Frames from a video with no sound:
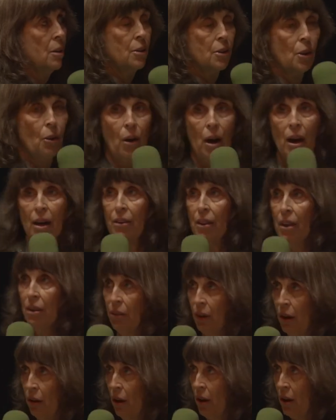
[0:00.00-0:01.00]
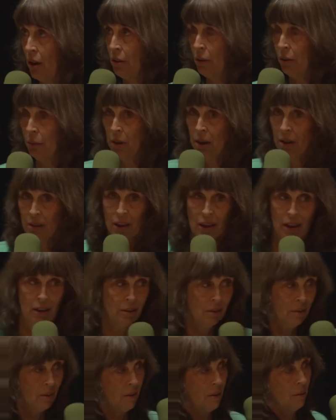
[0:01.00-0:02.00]
So I think there are 3
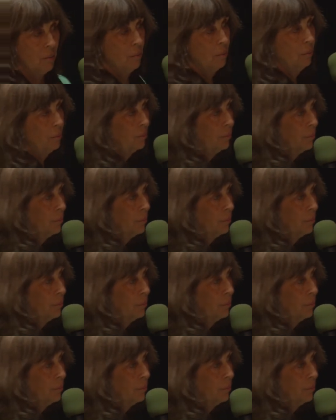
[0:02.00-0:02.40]
things.